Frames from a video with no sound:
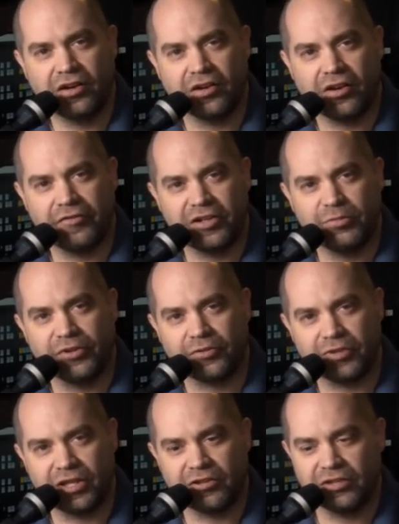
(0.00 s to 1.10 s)
are available
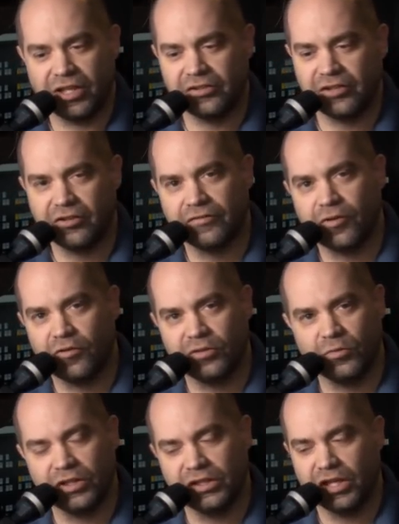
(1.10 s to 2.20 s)
through the internet and telephone
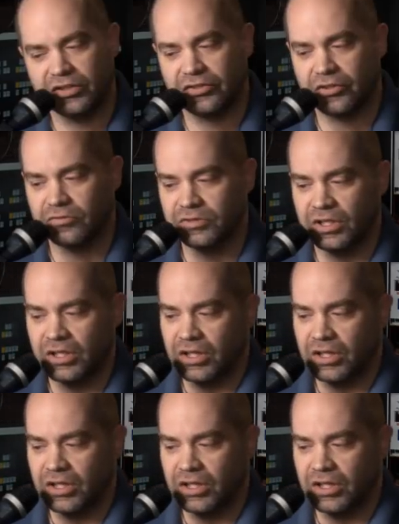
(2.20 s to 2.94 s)
and whatnot. So.